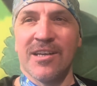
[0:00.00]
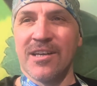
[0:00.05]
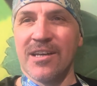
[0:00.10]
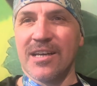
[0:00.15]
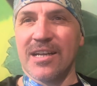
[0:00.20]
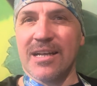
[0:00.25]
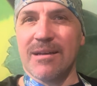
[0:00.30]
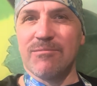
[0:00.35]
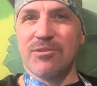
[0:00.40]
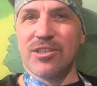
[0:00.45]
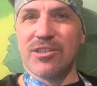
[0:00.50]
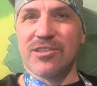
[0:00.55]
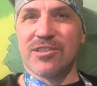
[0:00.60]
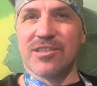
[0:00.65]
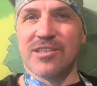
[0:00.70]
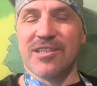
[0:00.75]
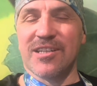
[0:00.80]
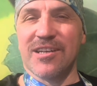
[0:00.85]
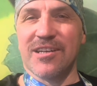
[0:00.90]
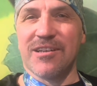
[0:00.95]
and I'm
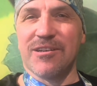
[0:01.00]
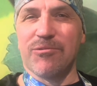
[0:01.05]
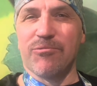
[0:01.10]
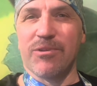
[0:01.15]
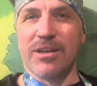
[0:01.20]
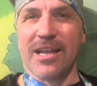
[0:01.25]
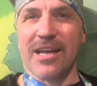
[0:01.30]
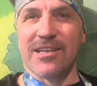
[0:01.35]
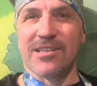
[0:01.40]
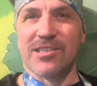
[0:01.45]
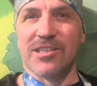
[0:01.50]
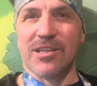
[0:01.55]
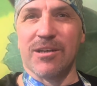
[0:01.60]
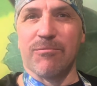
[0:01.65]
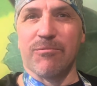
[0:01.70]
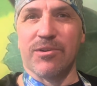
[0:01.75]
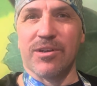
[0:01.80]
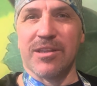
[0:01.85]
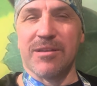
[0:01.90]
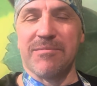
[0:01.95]
just relaxing on
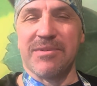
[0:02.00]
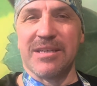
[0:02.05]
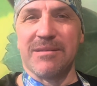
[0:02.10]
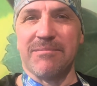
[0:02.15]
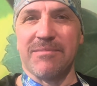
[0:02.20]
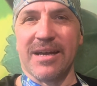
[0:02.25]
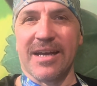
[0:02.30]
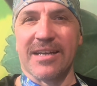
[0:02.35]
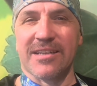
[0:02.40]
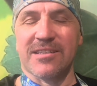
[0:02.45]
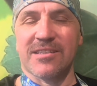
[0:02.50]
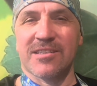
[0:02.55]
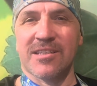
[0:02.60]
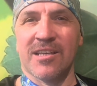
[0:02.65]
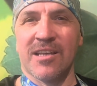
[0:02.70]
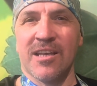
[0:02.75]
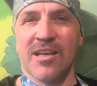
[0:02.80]
one of the bean bags.